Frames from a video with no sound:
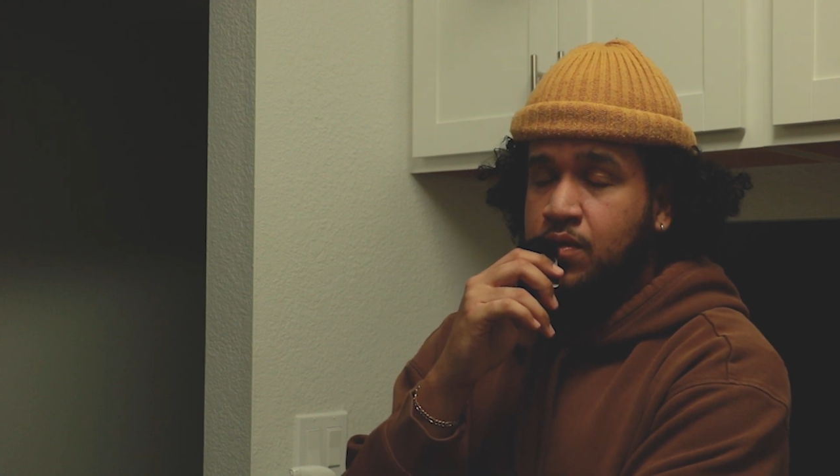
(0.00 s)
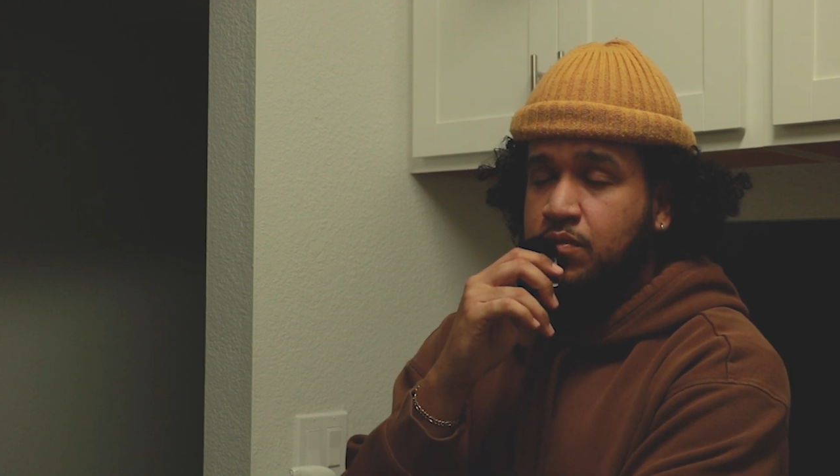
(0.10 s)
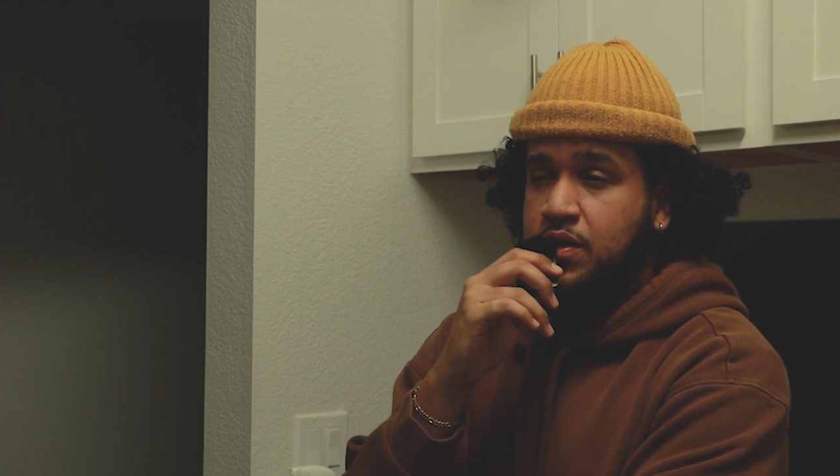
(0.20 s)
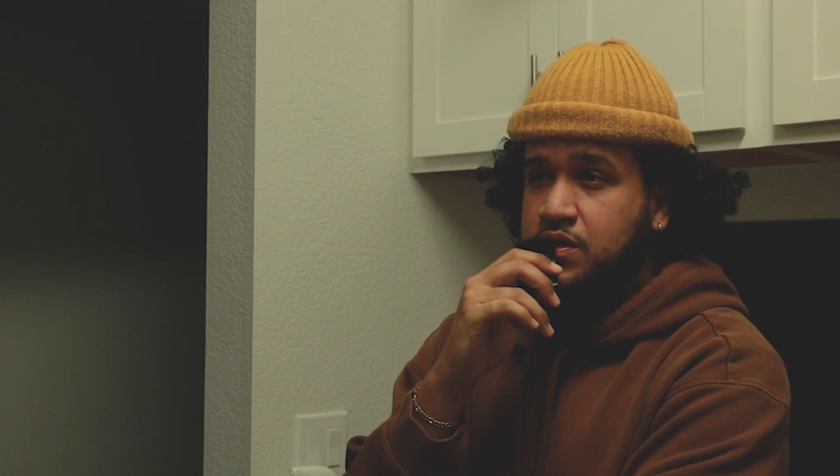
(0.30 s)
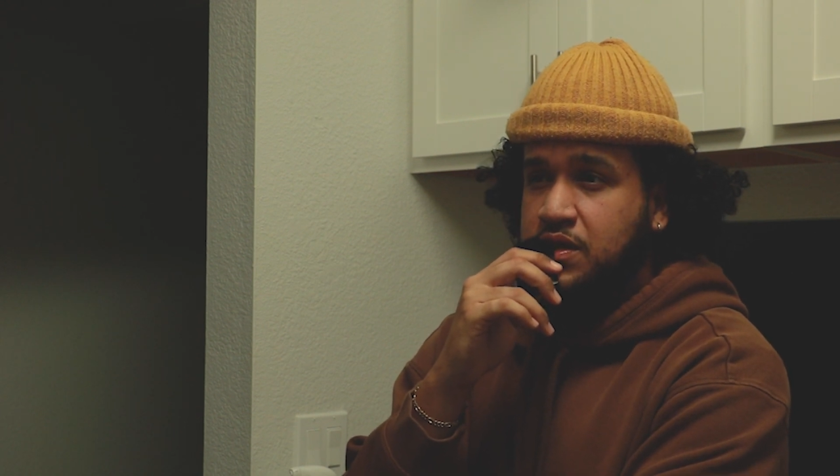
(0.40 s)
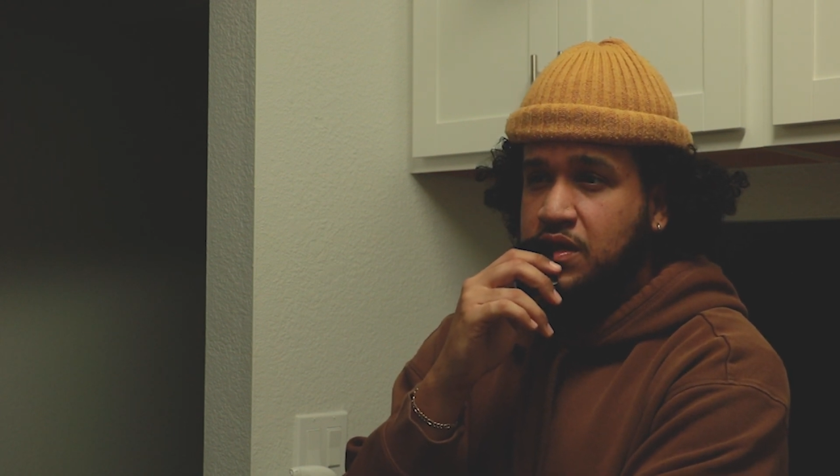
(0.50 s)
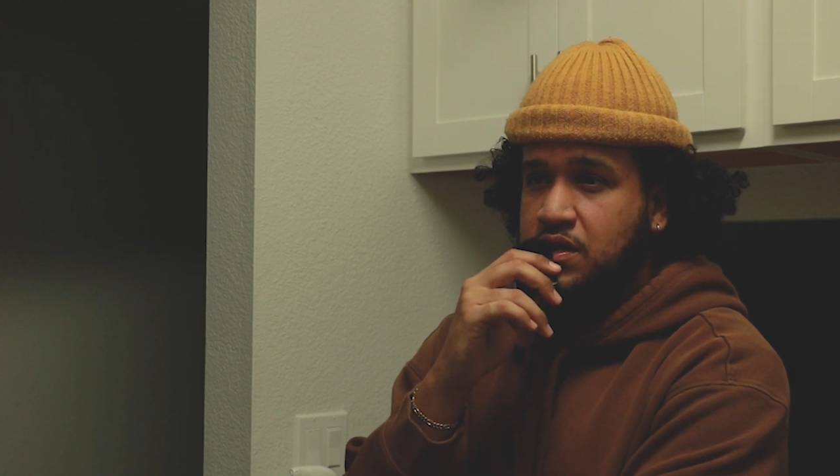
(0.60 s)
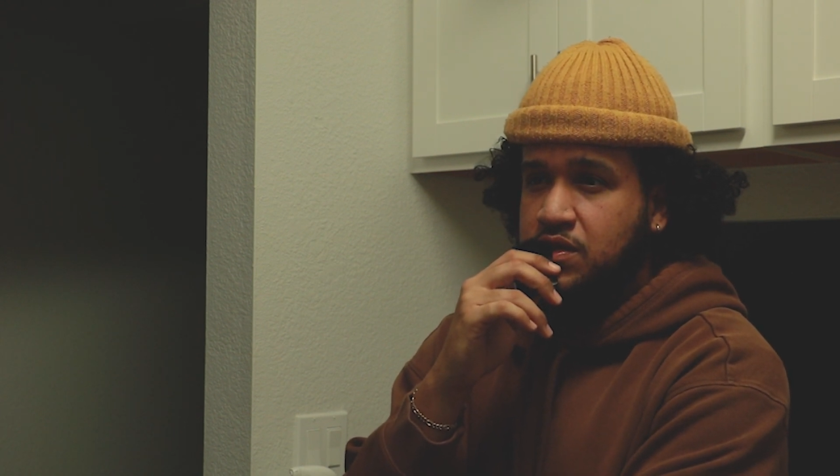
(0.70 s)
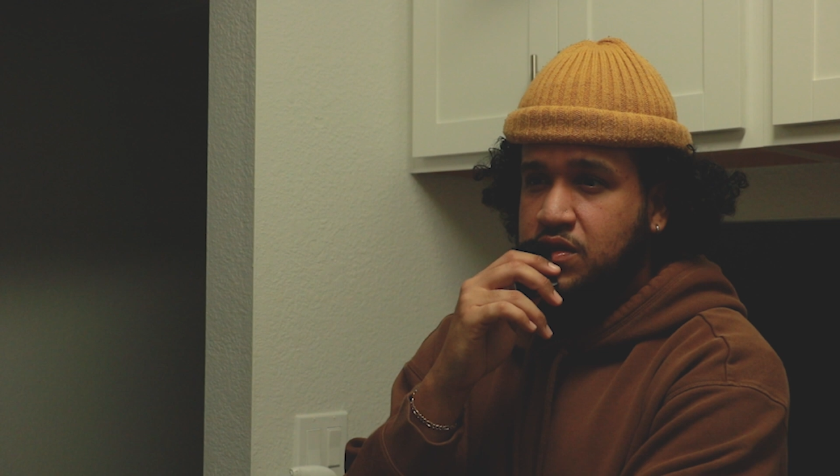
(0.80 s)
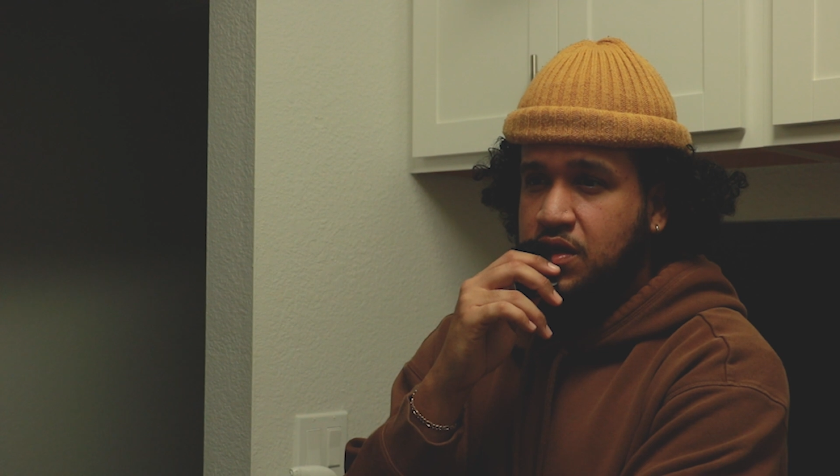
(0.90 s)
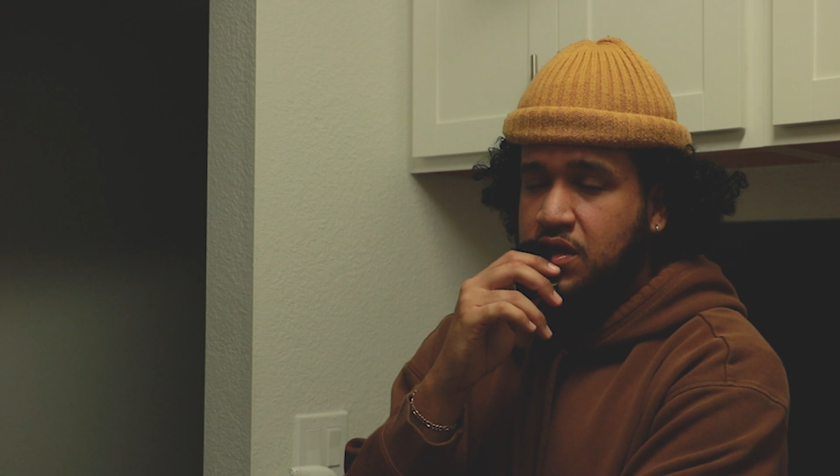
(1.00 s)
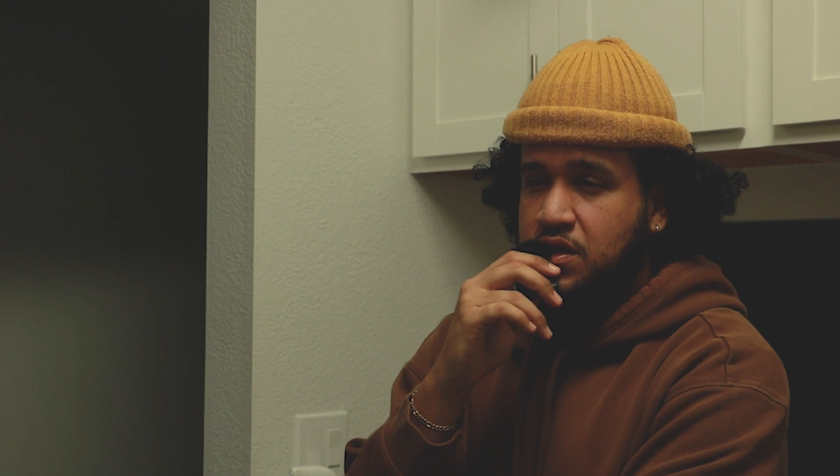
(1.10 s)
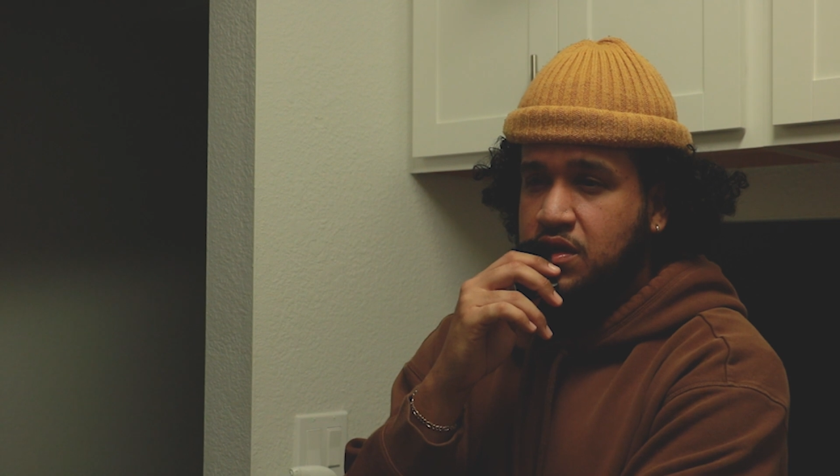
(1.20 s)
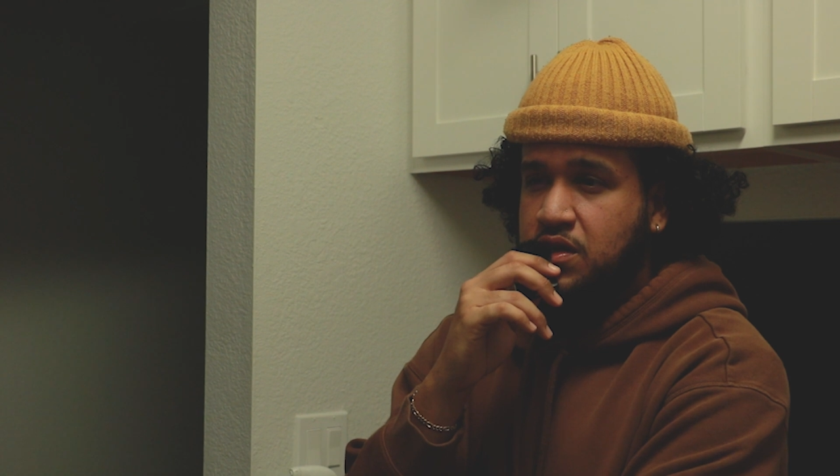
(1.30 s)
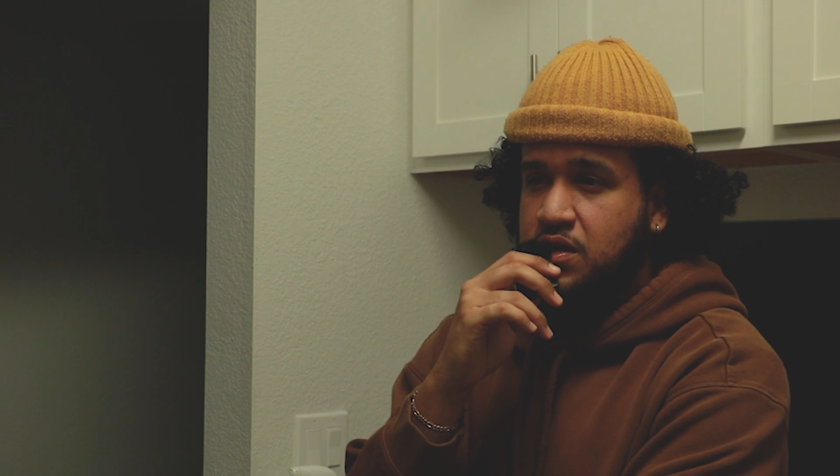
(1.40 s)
Because at the end of the day,